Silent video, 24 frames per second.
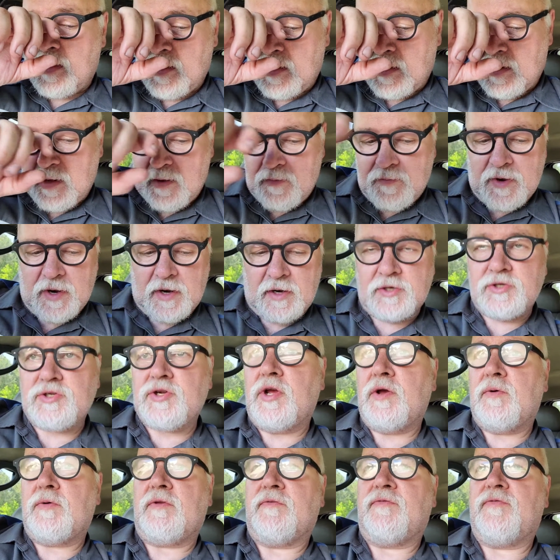but I'm going to
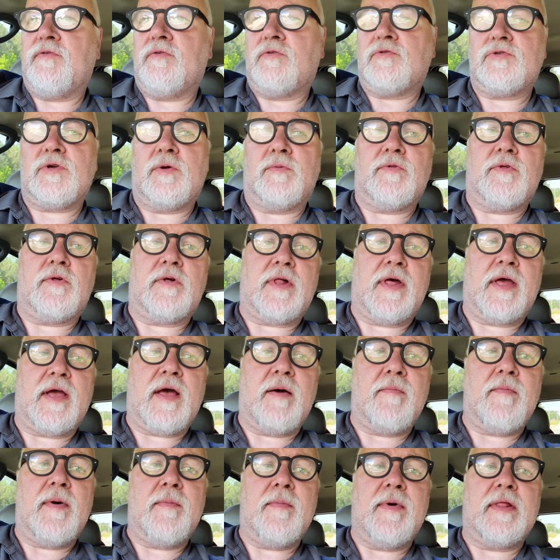show you what the fuel trims look like.
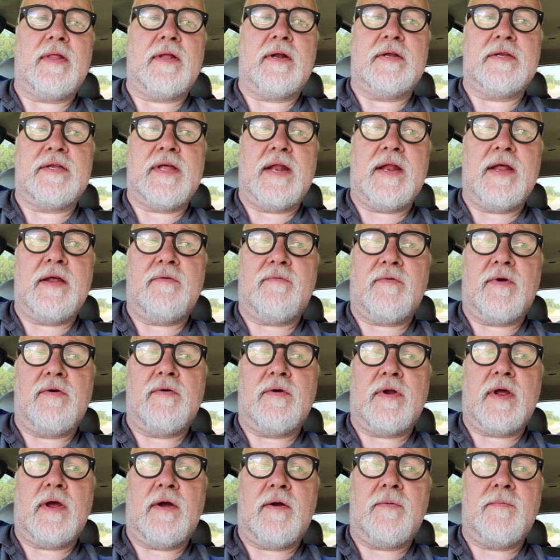I'm on my little dead-end
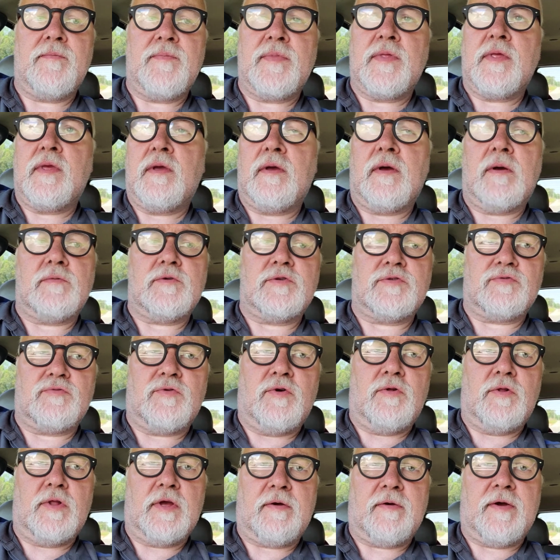road here. I'm just
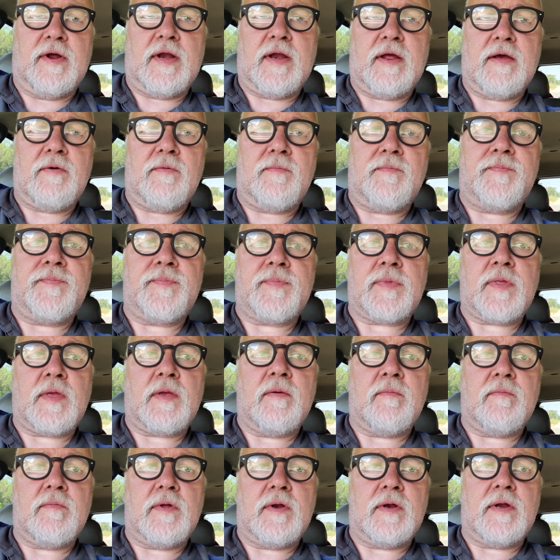rolling right now.
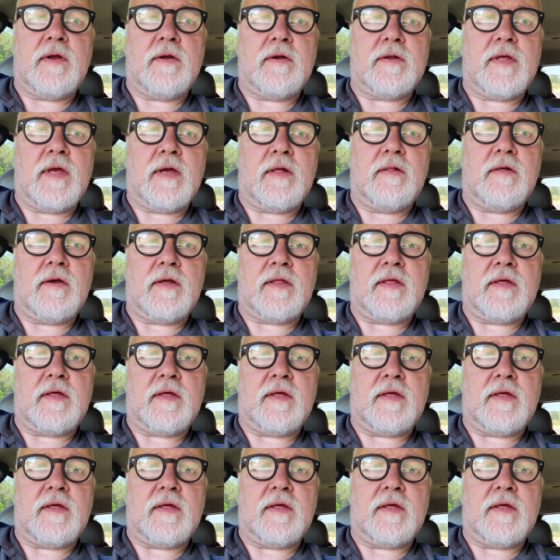But here, take a look at this.